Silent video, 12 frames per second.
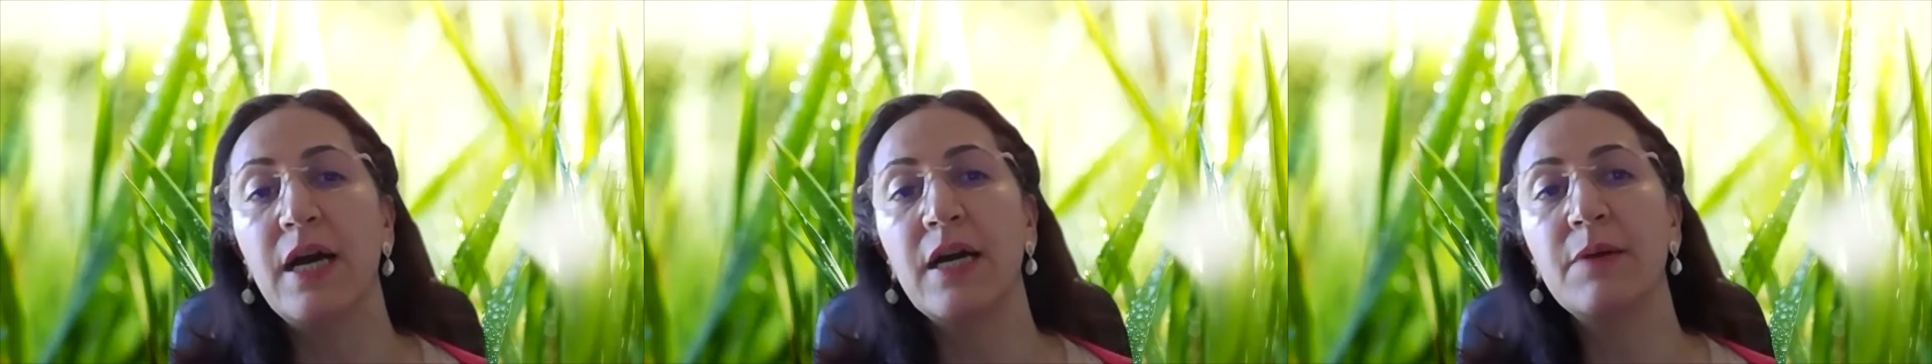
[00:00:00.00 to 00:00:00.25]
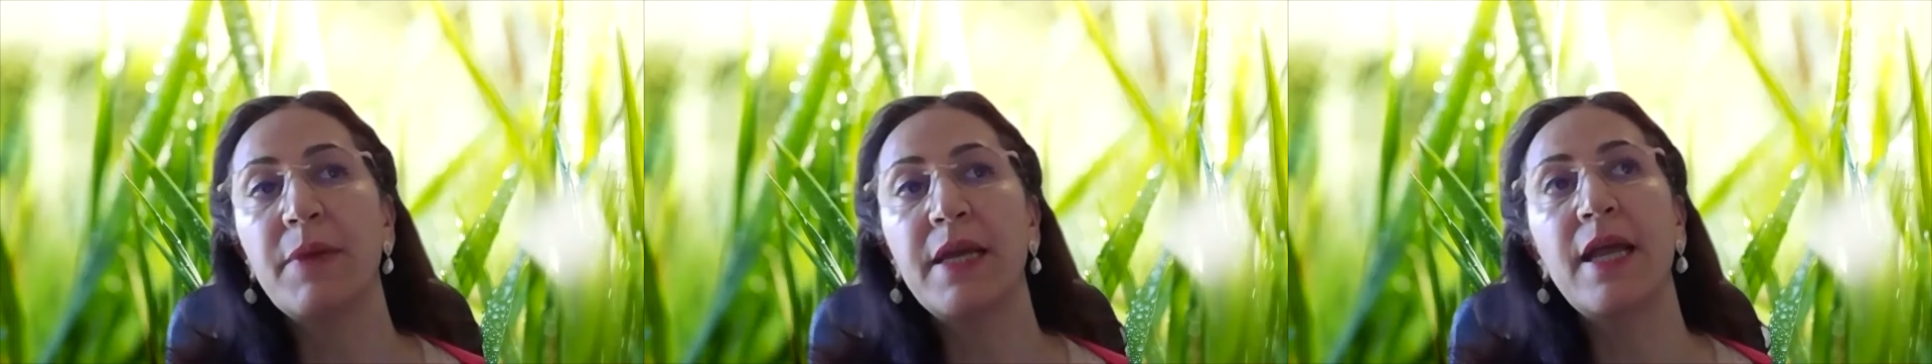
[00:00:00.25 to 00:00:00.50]

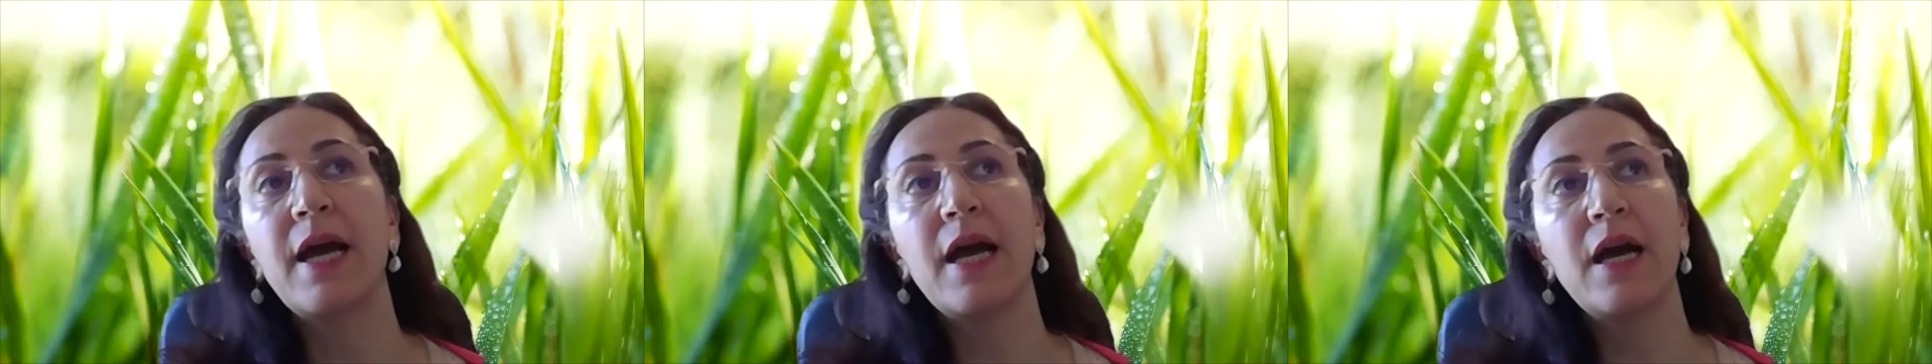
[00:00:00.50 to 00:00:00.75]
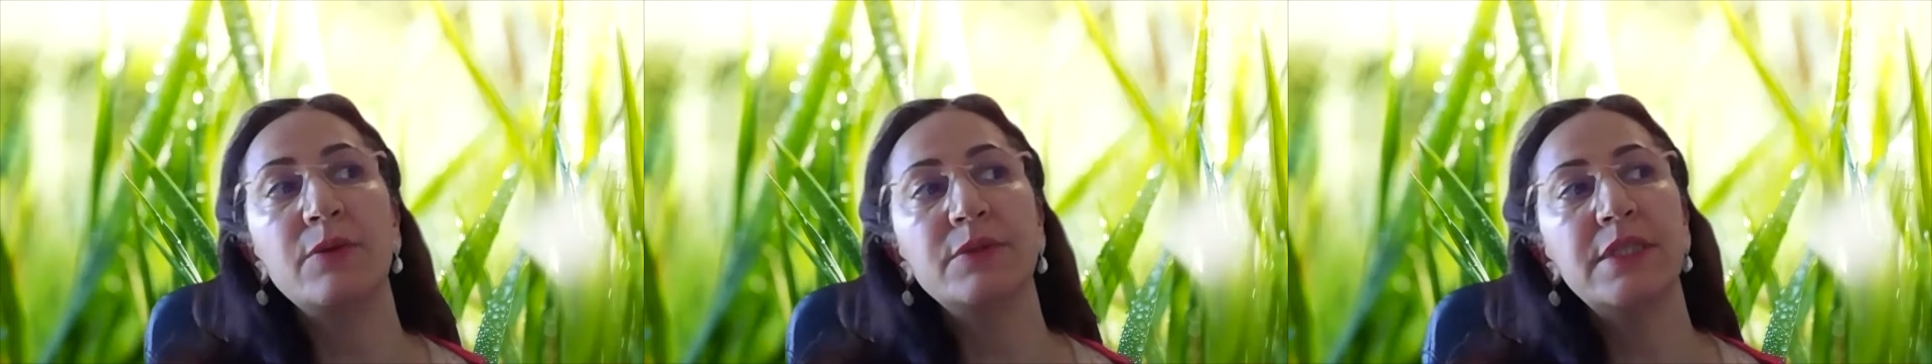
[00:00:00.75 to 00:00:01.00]
Um, and
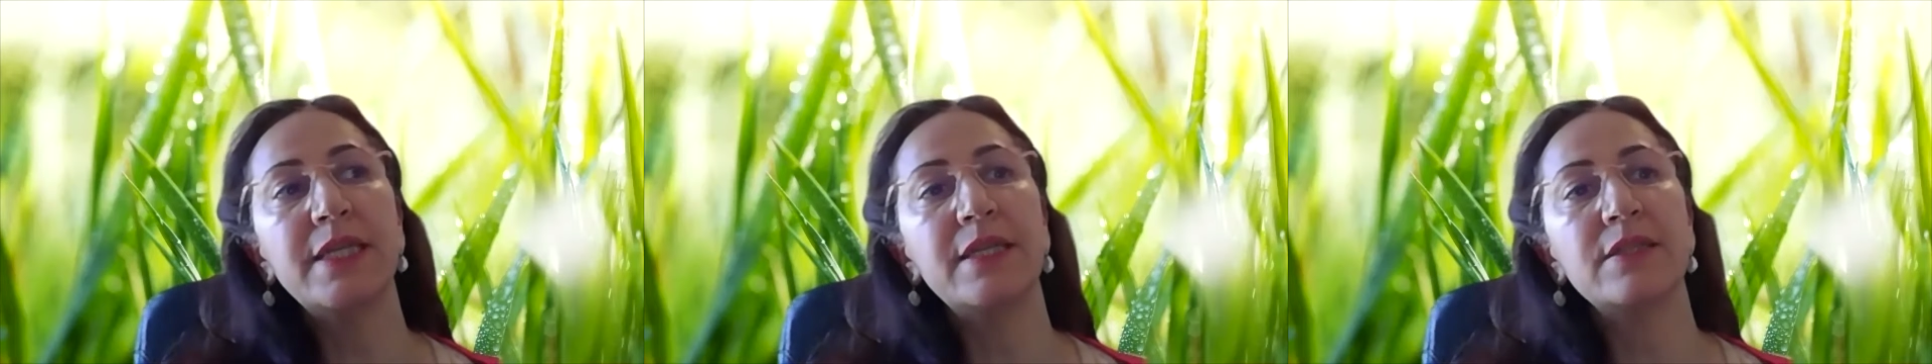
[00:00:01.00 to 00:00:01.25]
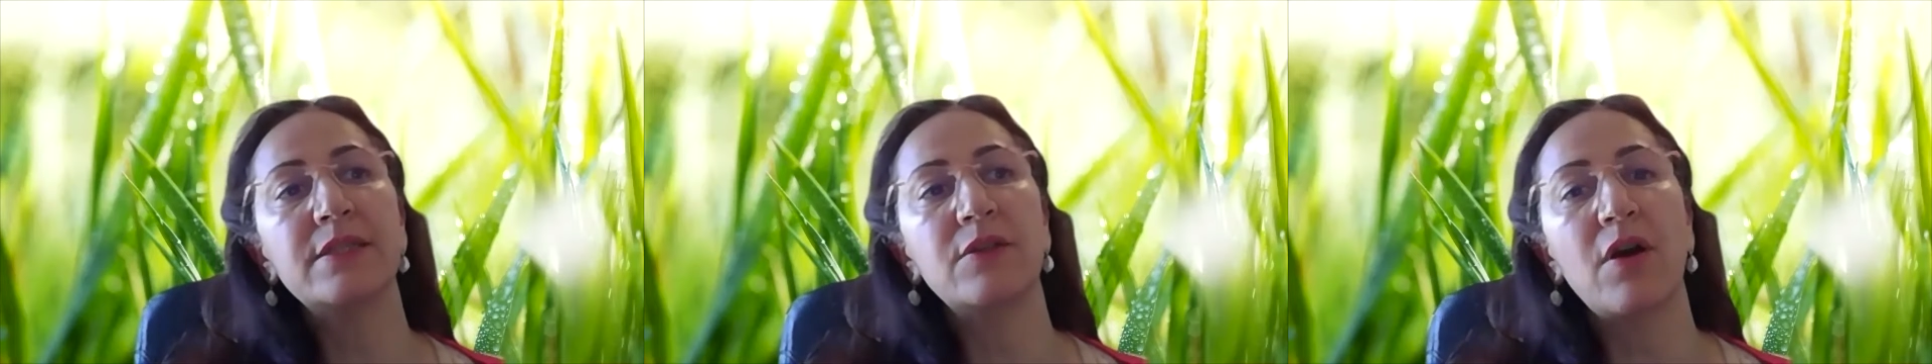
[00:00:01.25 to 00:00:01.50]
how the data
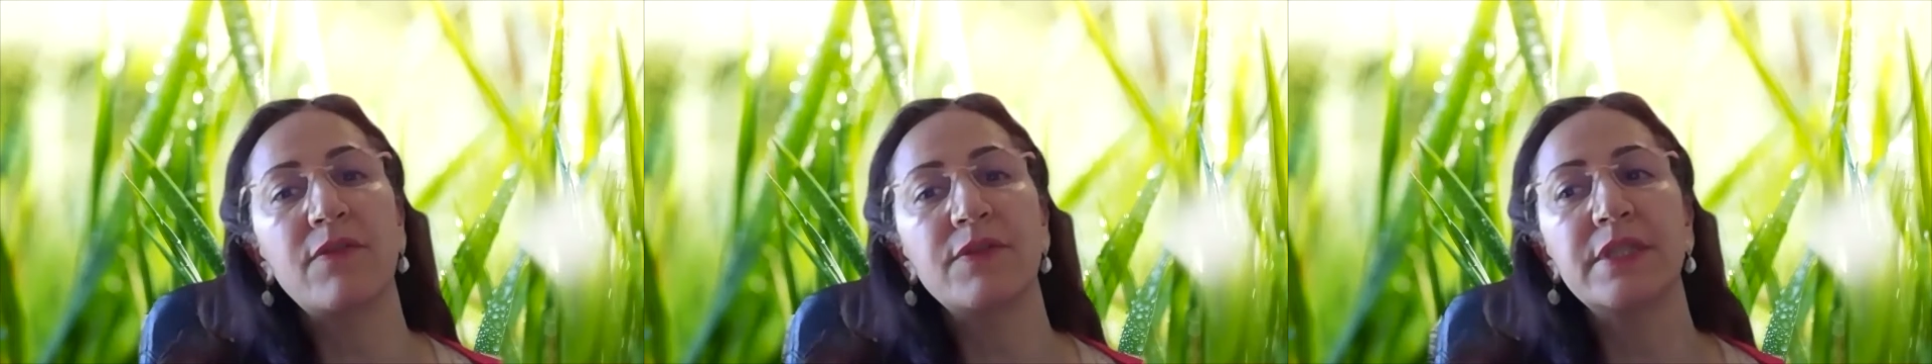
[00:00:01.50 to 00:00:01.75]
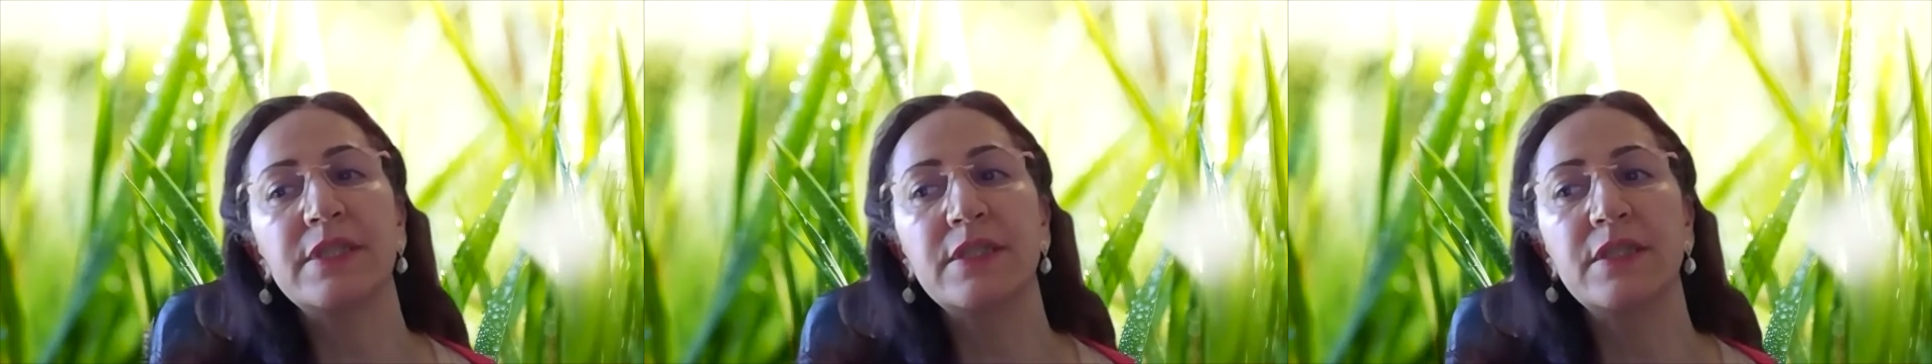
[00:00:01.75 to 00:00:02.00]
is governed
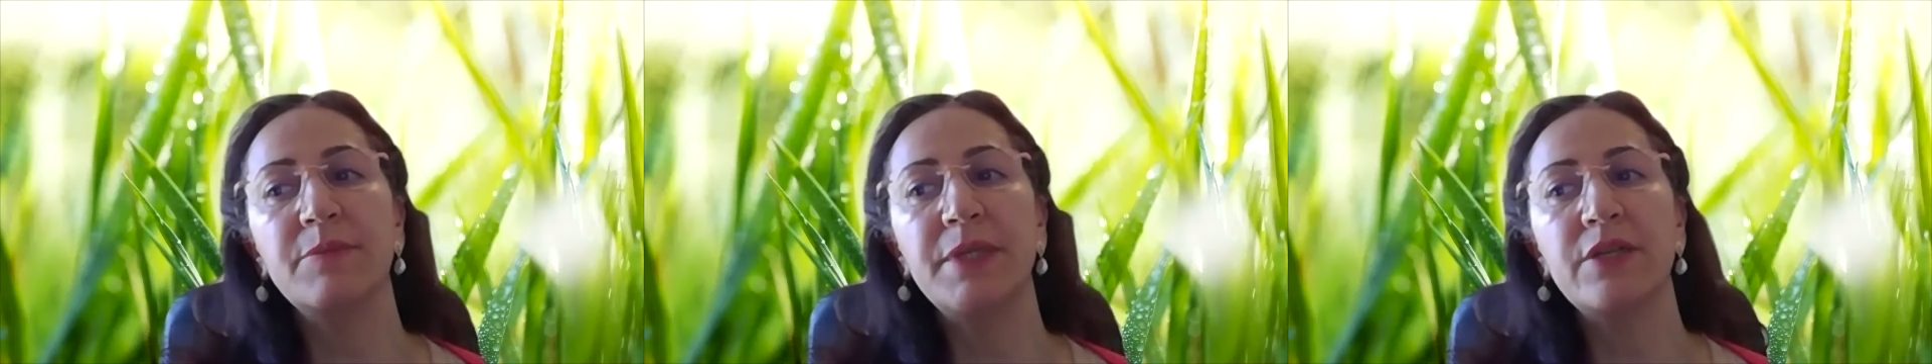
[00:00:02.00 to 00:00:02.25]
is going to be